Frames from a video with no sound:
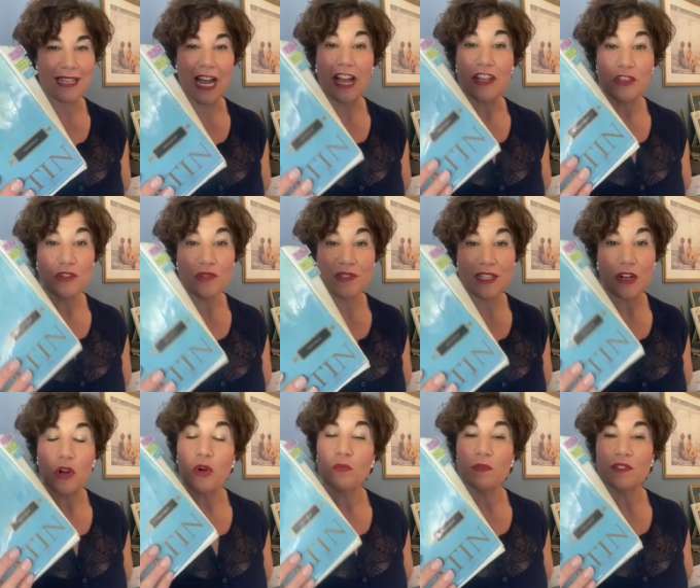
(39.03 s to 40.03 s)
I use it
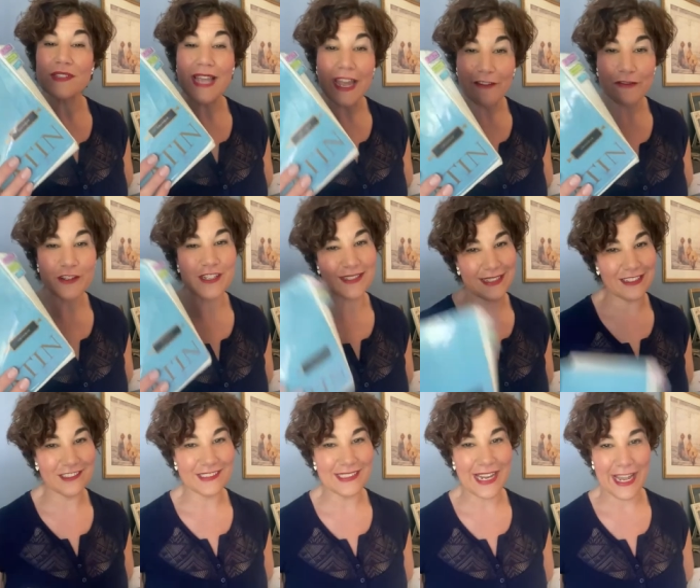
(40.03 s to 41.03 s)
almost every
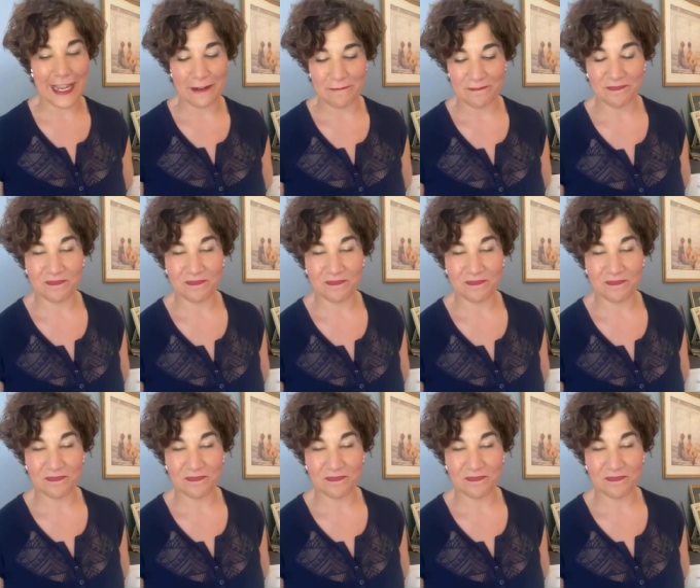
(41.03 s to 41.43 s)
single day.